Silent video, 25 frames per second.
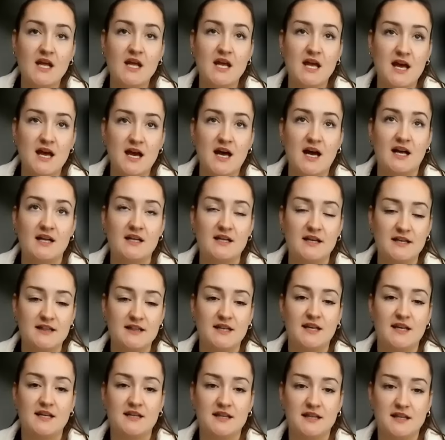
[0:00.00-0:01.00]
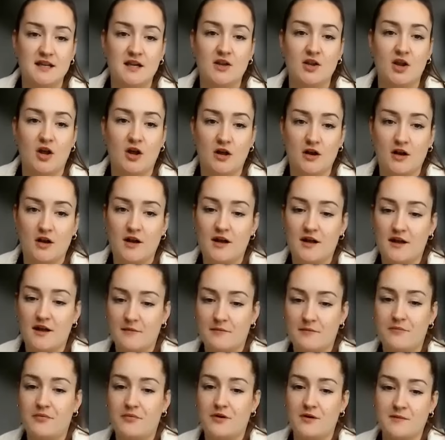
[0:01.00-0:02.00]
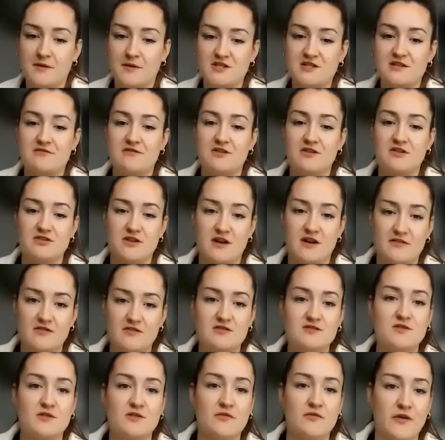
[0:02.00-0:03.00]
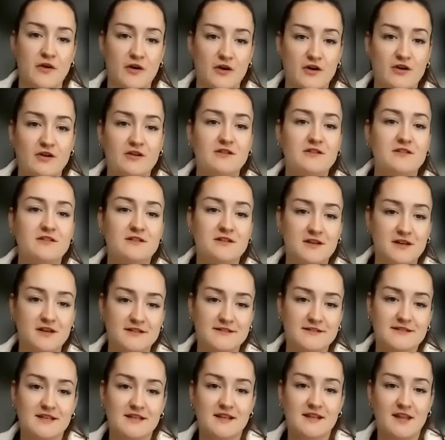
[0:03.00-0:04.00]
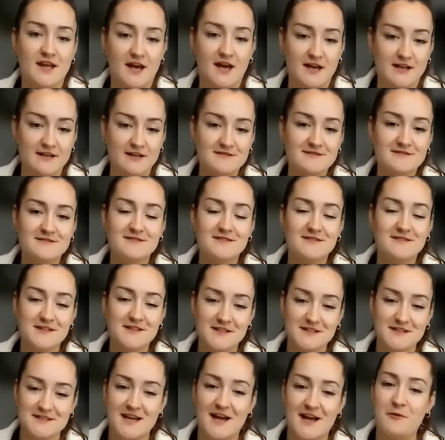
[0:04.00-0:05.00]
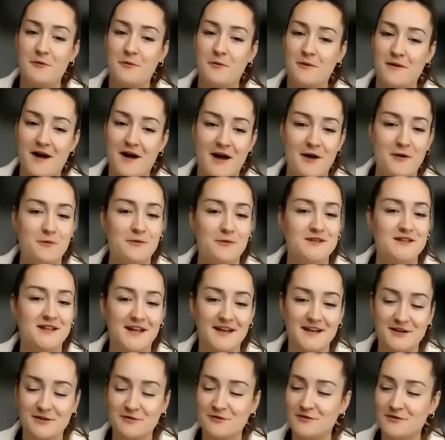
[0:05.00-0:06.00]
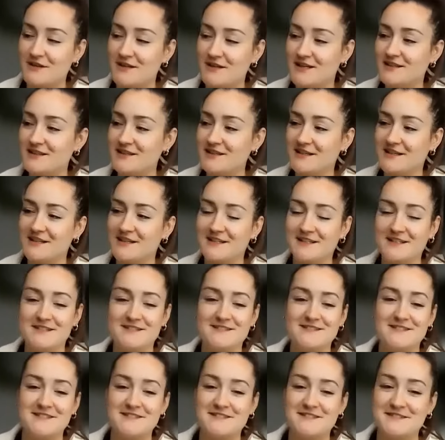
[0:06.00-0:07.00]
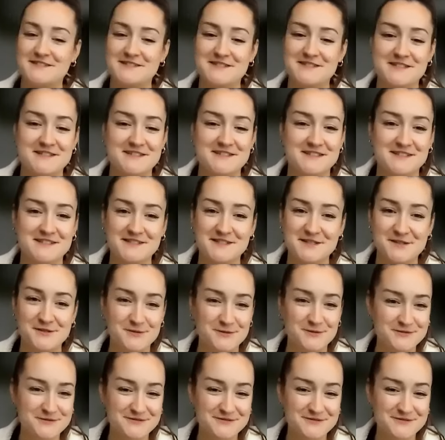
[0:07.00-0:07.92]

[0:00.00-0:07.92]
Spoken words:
I like that a lot. Pretty much every driver so far has said that, because I would like a really clean, consistent season too.